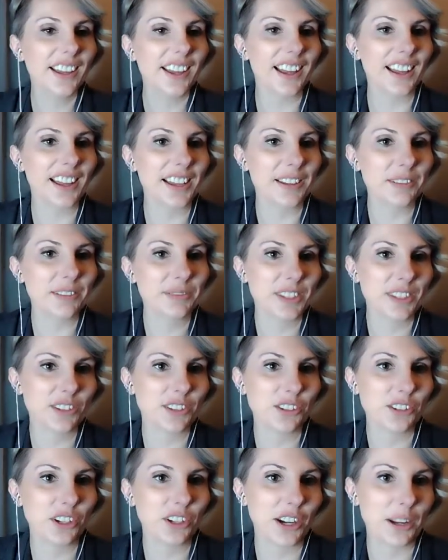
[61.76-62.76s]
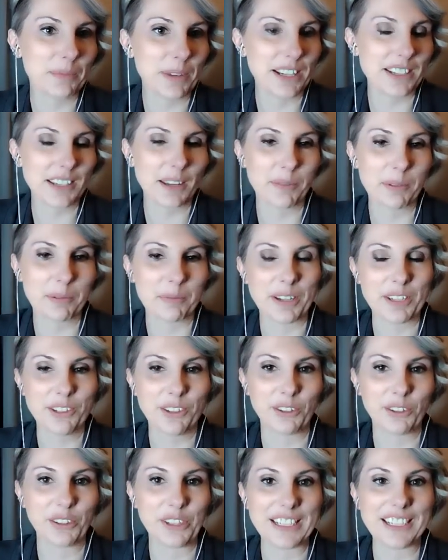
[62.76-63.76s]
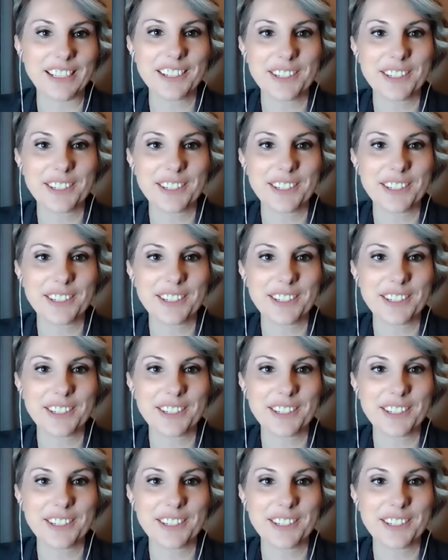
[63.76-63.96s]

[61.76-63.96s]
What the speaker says: since you're at my top of my screen.